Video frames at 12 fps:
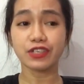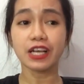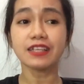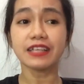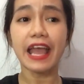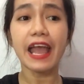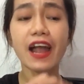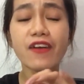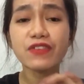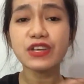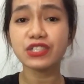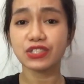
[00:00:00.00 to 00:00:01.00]
Not
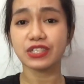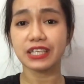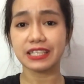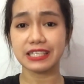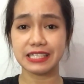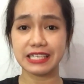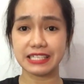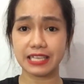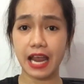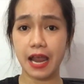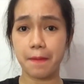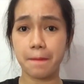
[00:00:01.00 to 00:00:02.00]
every student is the
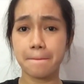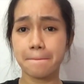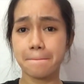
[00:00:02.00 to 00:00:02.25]
same.